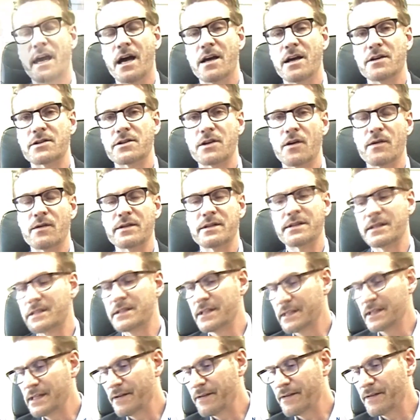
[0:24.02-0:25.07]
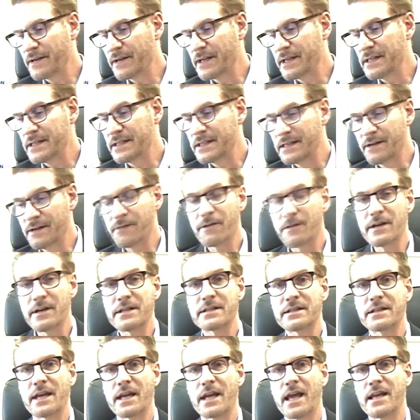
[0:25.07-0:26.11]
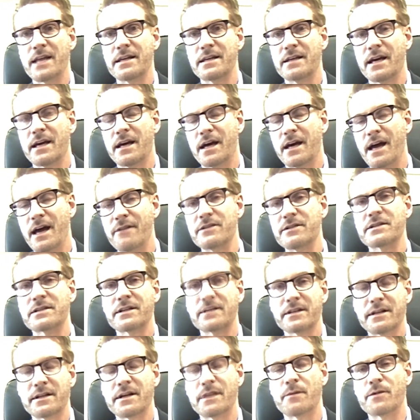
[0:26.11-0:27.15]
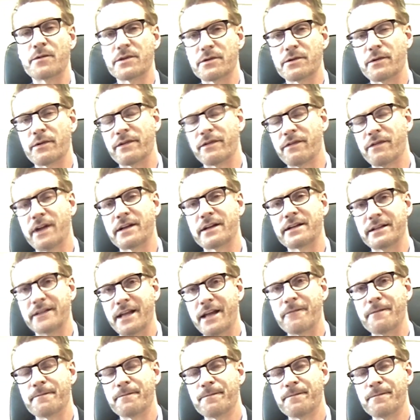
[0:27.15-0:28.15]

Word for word: I talked with Palm Springs City Manager Dr. David Ready via Zoom.